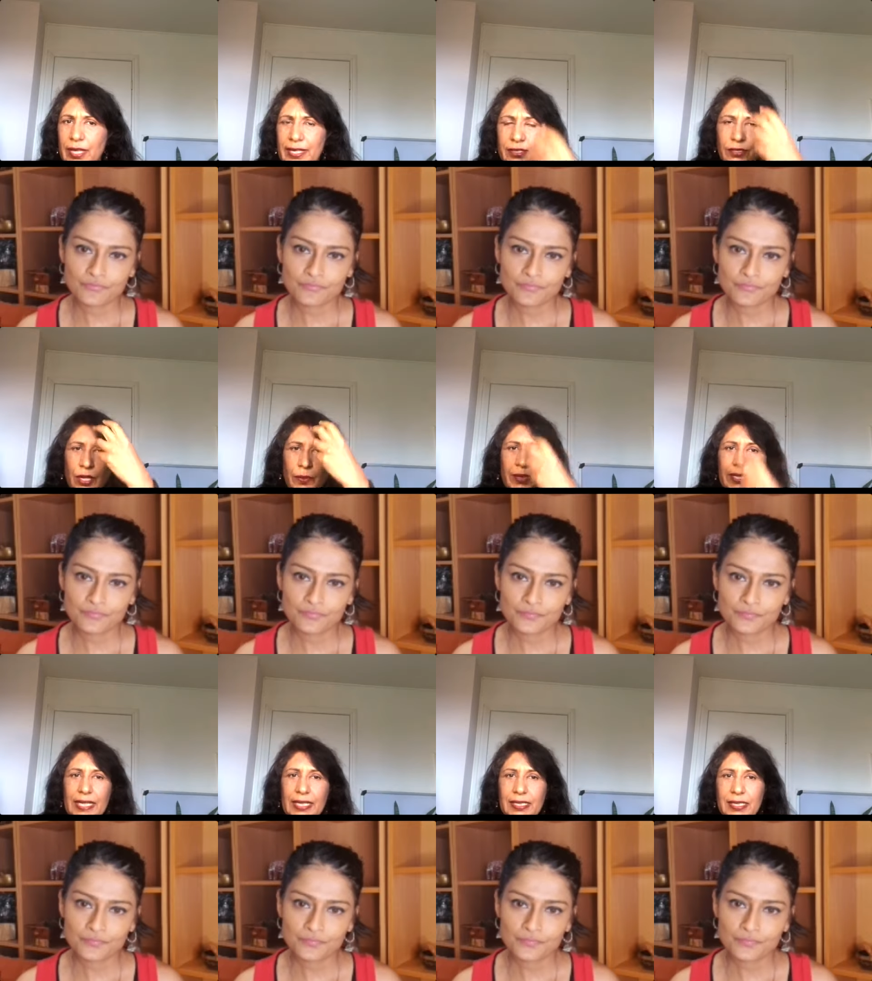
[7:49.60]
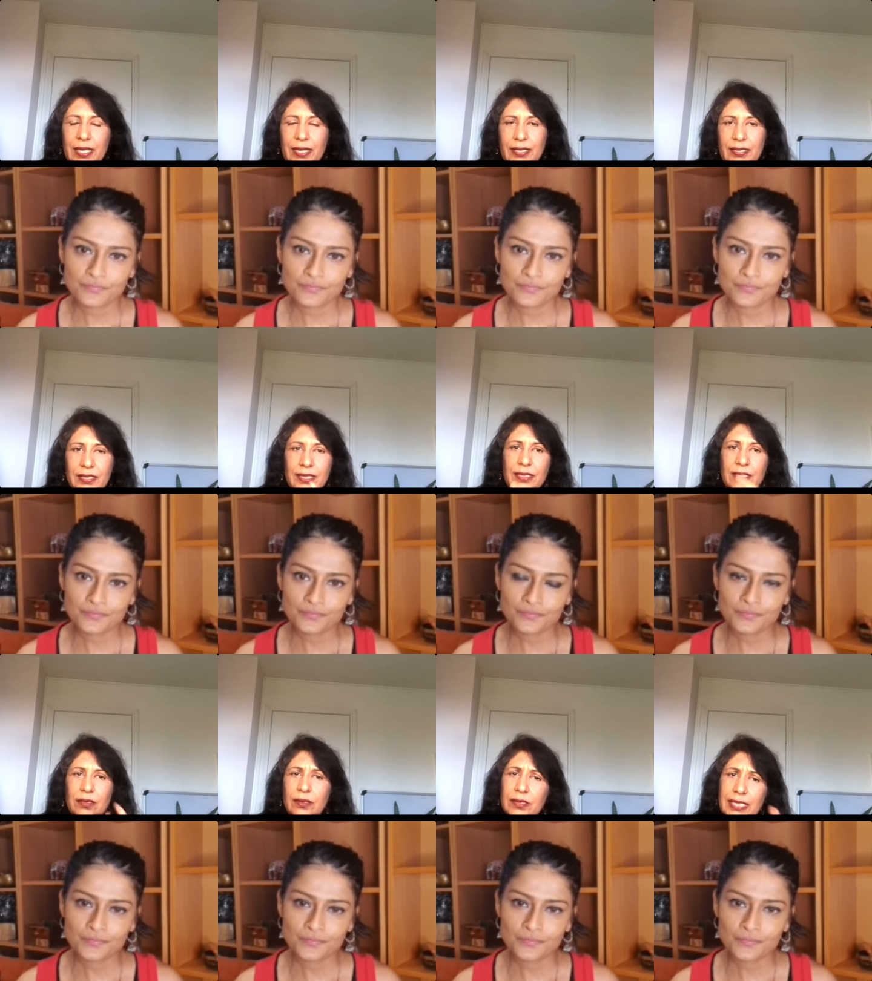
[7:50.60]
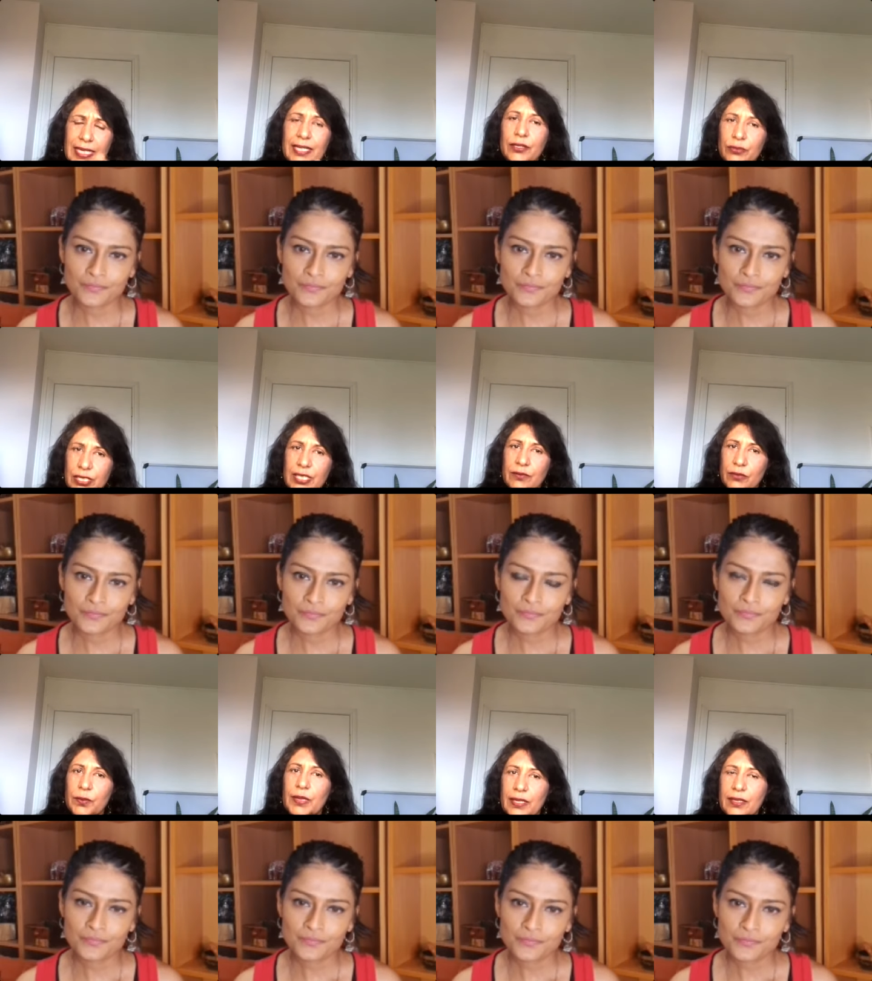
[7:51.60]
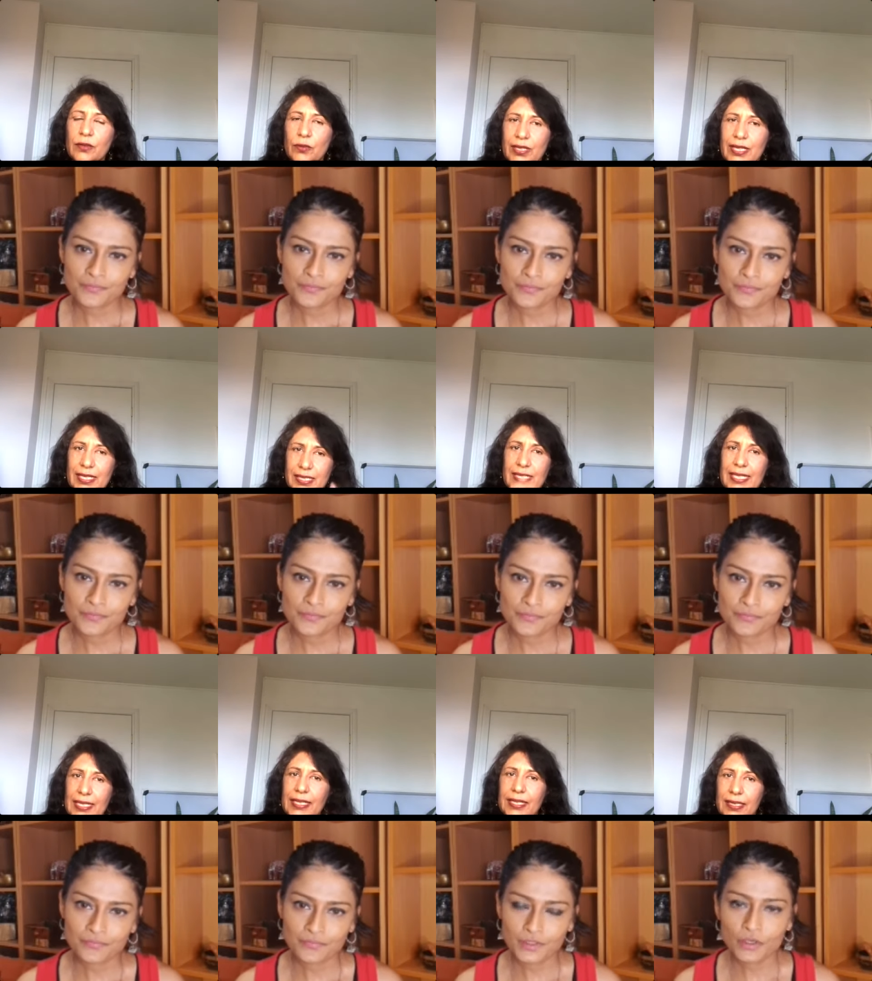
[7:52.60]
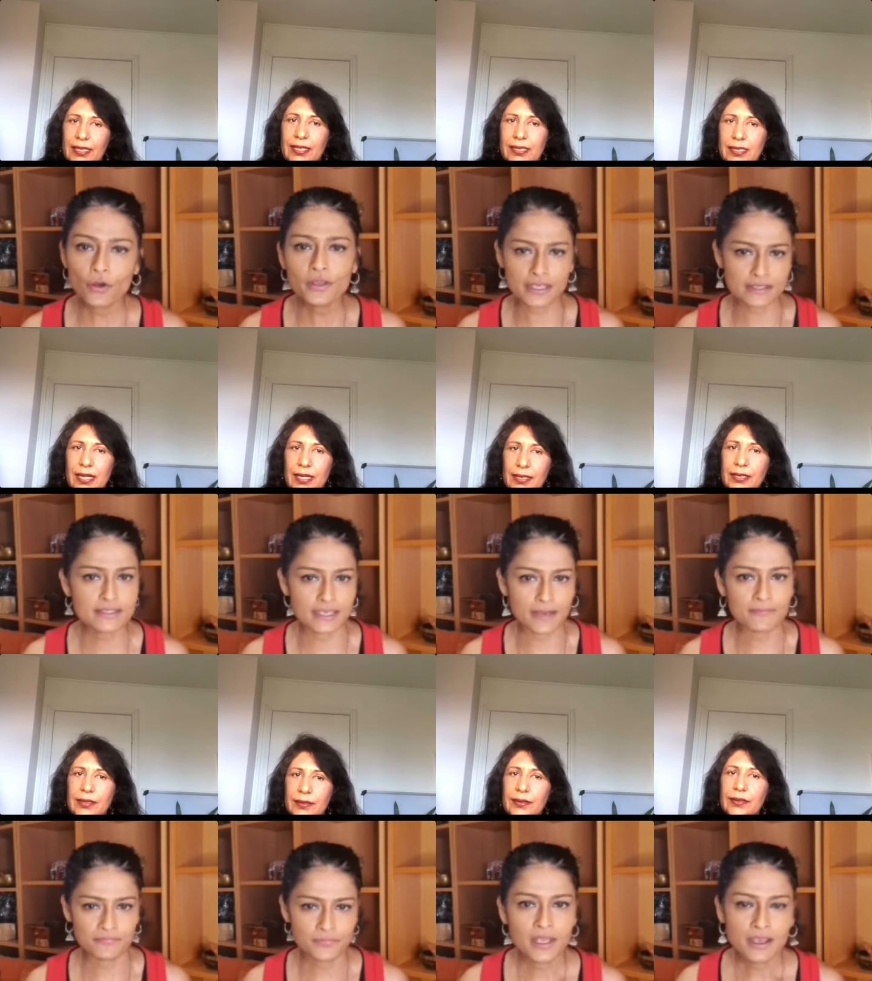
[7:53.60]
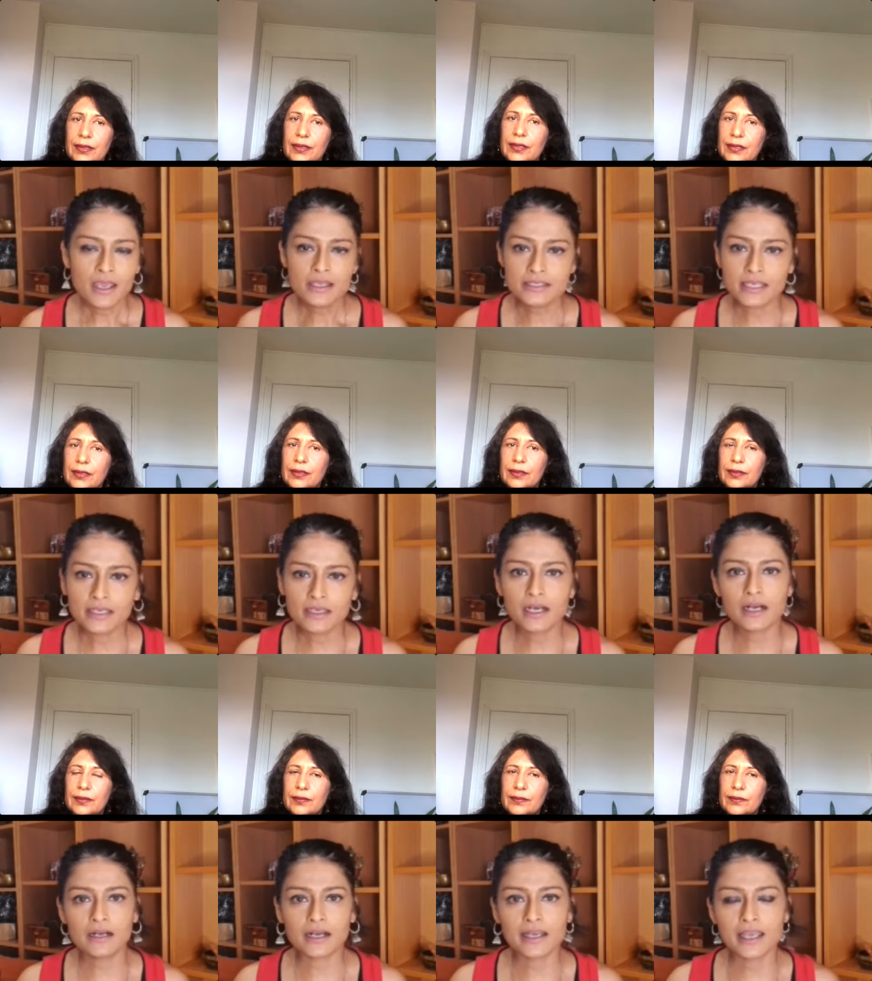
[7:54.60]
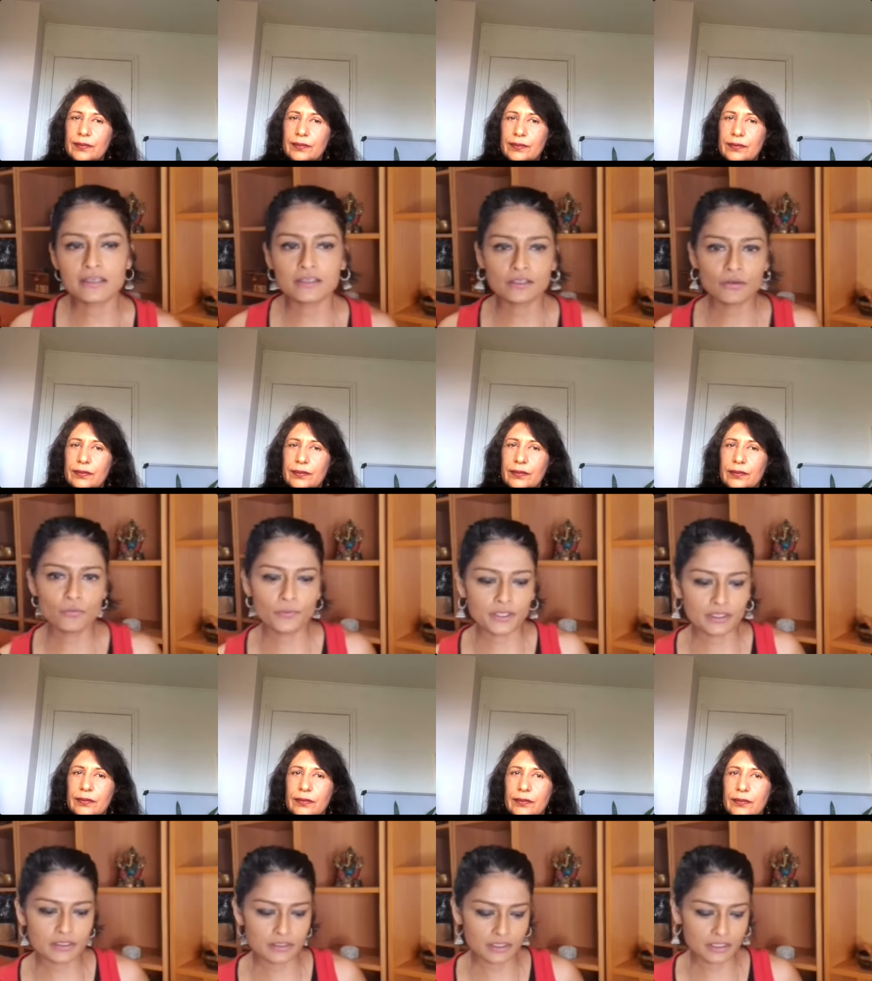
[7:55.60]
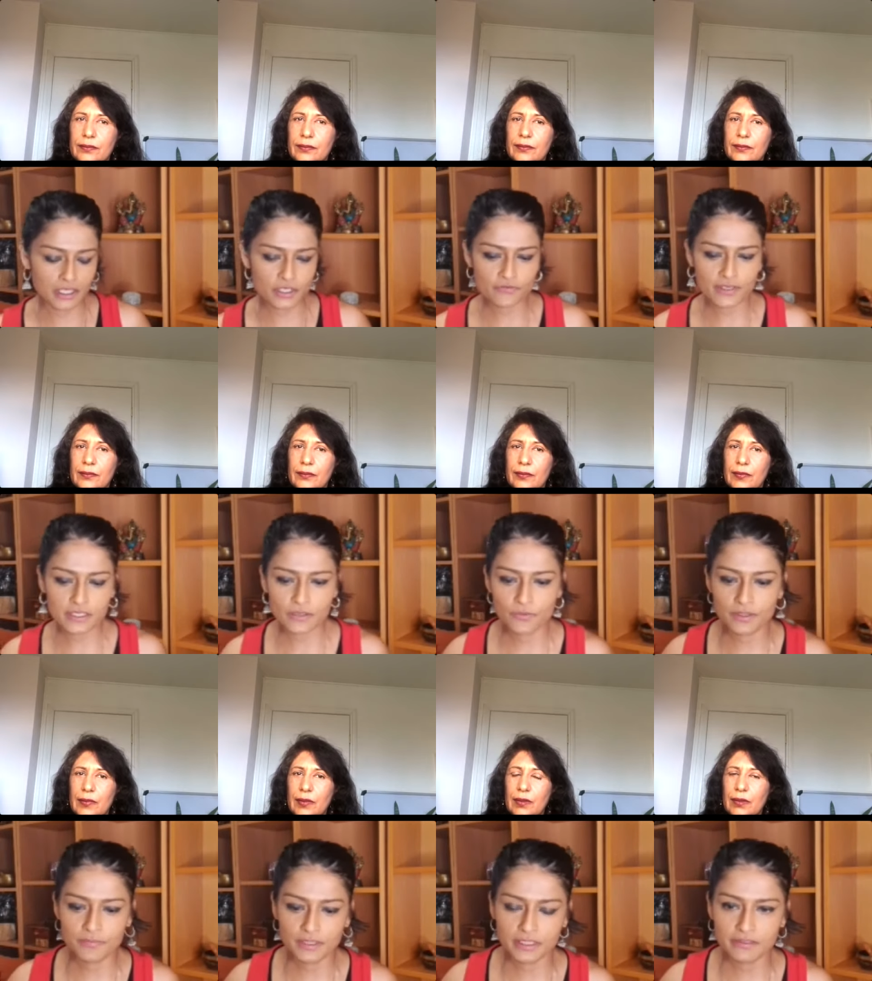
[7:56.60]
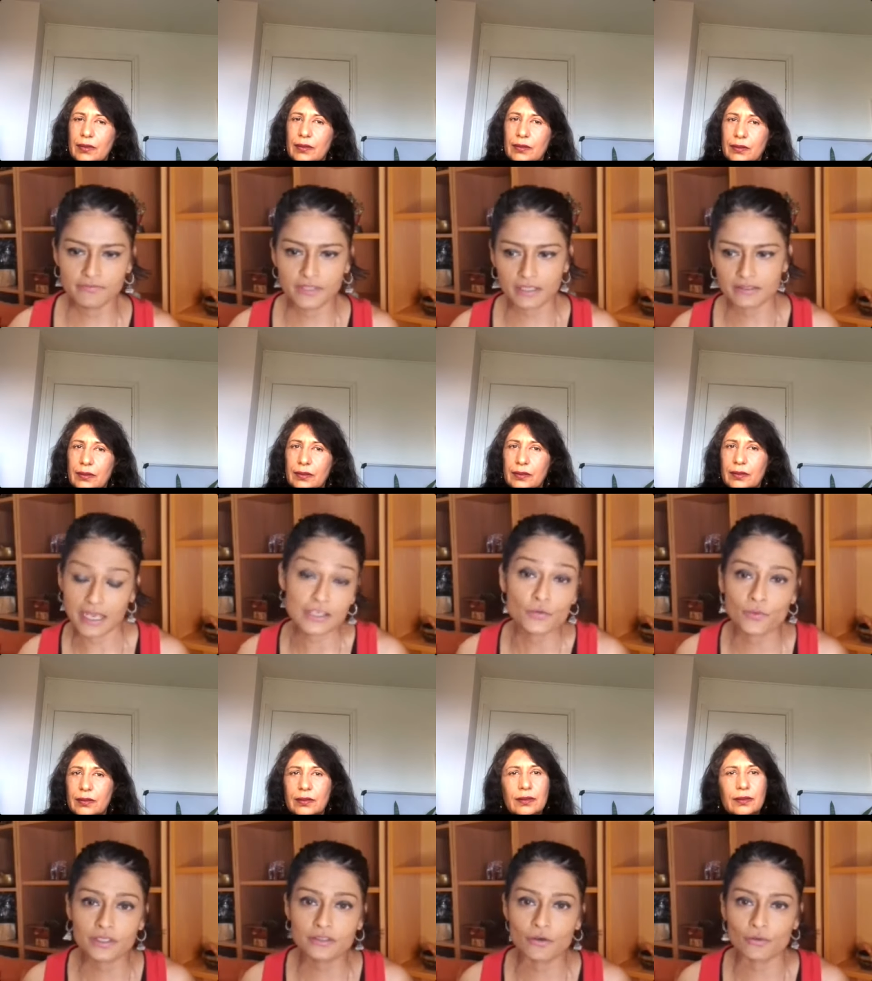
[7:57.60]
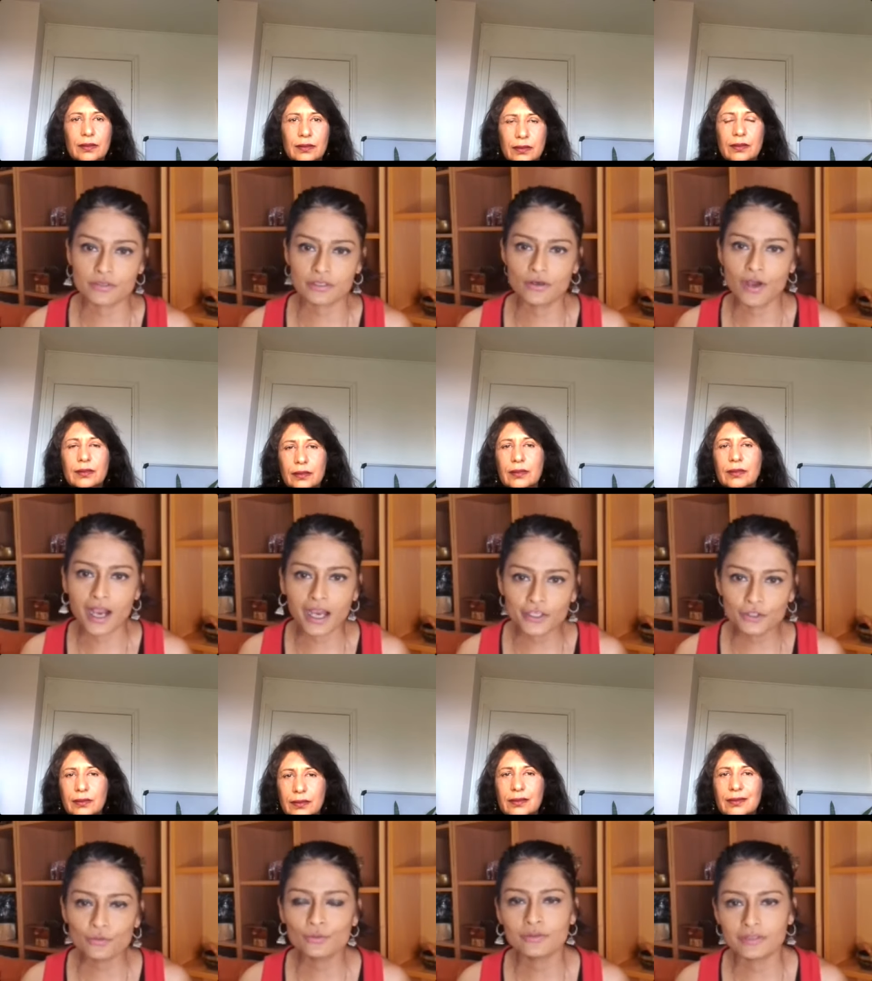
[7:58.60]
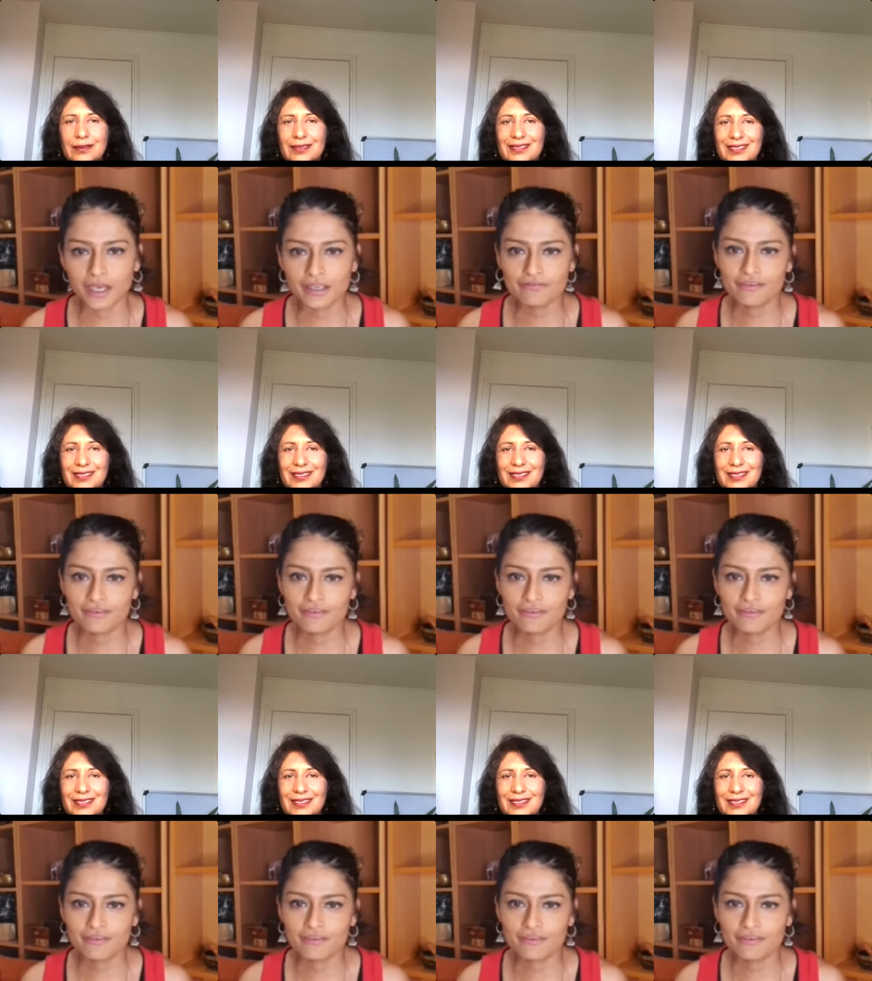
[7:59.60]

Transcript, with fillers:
Speaker 1: like to talk about the inside? So the daily routine would be another one. That's a daily cleanse, right? Yes. See,
Speaker 2: again, we in Ayurveda, we believe that as the word goes, Ayu, life,